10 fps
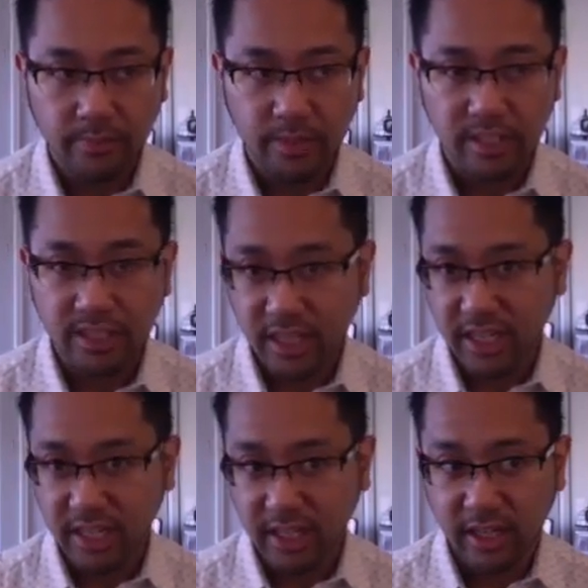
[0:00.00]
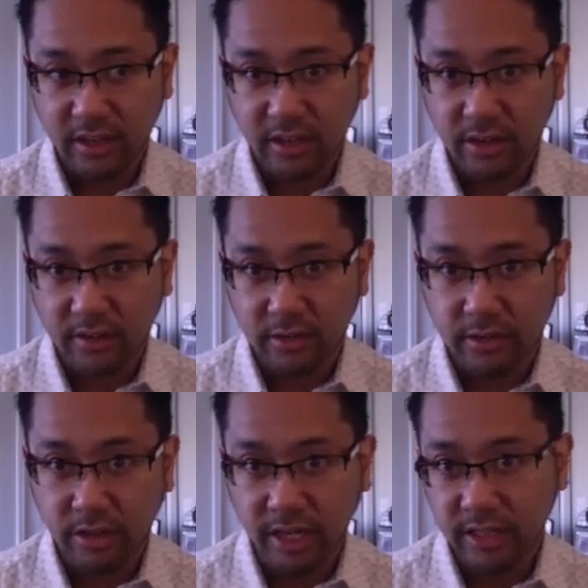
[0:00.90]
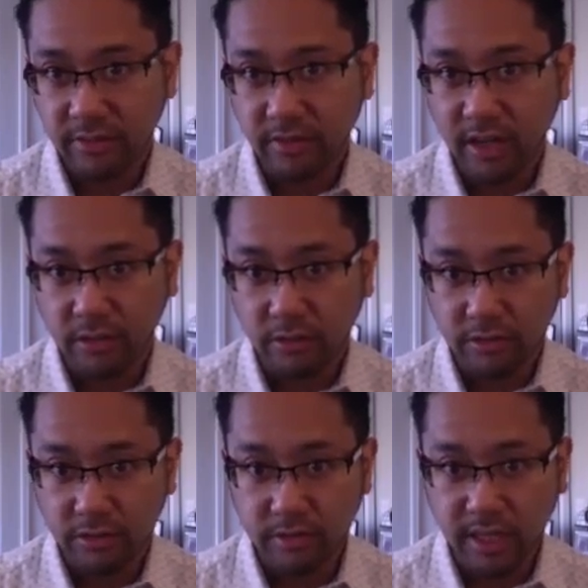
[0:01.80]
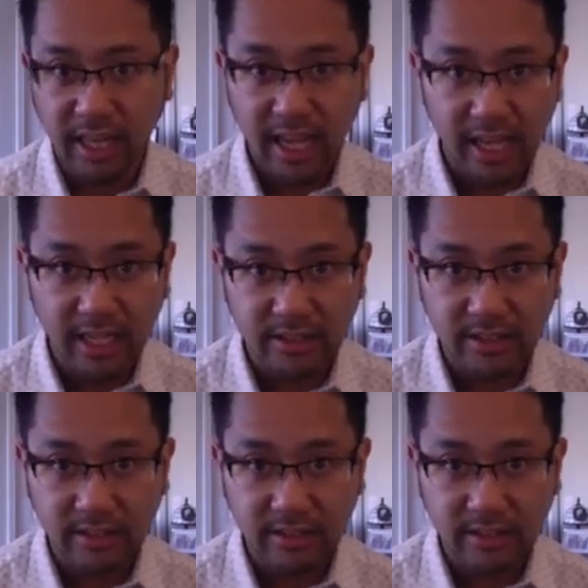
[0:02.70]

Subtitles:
study, let alone trying to follow through a class.